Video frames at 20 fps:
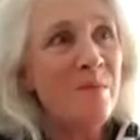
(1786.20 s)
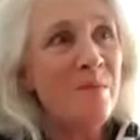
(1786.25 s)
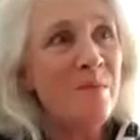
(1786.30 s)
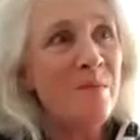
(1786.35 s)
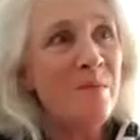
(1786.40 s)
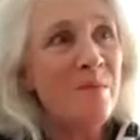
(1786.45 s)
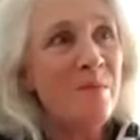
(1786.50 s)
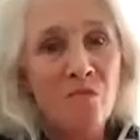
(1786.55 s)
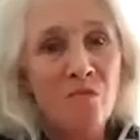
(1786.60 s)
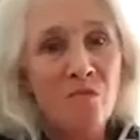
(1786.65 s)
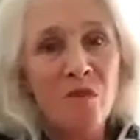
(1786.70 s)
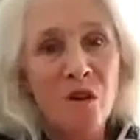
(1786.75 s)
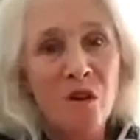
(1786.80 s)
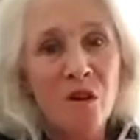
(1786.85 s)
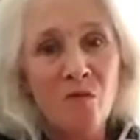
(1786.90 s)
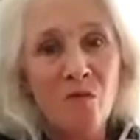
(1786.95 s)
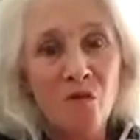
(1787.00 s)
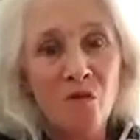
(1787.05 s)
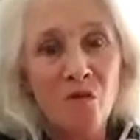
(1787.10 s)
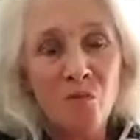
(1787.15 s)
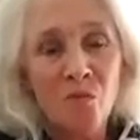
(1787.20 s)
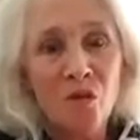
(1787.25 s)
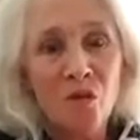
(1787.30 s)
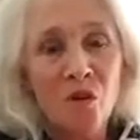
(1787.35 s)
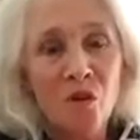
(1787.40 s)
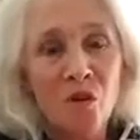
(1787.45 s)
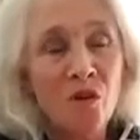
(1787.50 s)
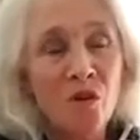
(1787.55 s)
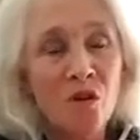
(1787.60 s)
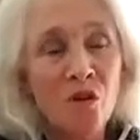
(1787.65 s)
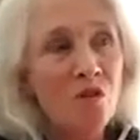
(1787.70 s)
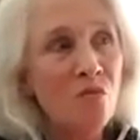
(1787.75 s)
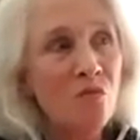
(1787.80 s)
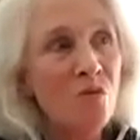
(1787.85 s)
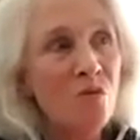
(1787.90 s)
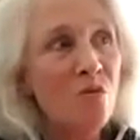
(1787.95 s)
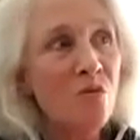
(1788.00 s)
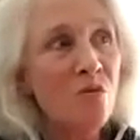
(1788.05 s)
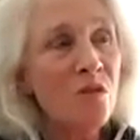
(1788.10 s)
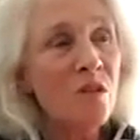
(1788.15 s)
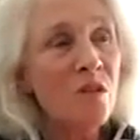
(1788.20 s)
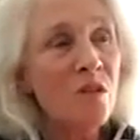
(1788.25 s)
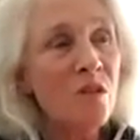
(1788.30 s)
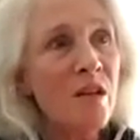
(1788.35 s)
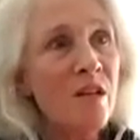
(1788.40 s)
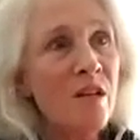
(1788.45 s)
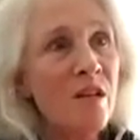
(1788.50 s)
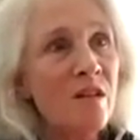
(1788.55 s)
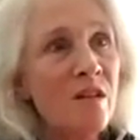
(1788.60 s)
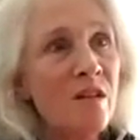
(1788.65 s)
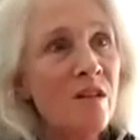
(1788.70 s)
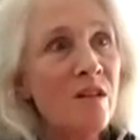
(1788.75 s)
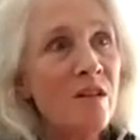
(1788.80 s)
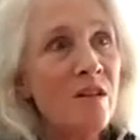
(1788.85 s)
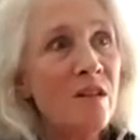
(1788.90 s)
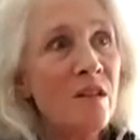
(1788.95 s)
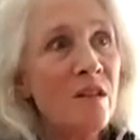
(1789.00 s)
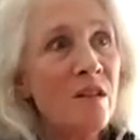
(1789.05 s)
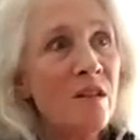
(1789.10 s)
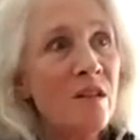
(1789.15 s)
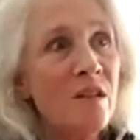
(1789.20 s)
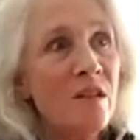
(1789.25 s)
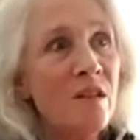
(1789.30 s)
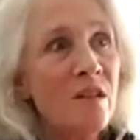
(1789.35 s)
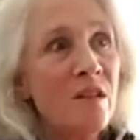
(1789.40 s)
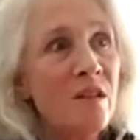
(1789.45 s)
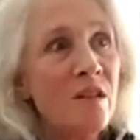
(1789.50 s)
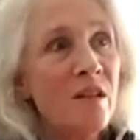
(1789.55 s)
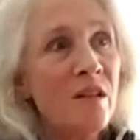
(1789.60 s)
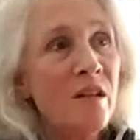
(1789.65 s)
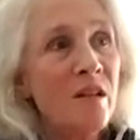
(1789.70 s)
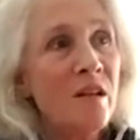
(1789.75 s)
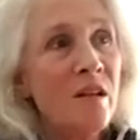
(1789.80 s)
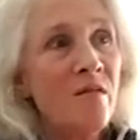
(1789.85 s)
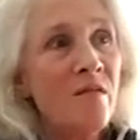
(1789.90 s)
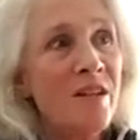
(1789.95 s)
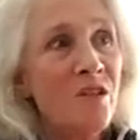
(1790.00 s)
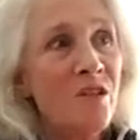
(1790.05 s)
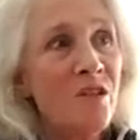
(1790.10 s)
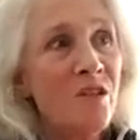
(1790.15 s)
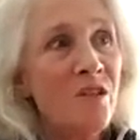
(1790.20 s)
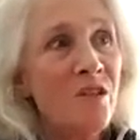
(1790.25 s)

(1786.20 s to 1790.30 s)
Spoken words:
There are no rules but God's rules, and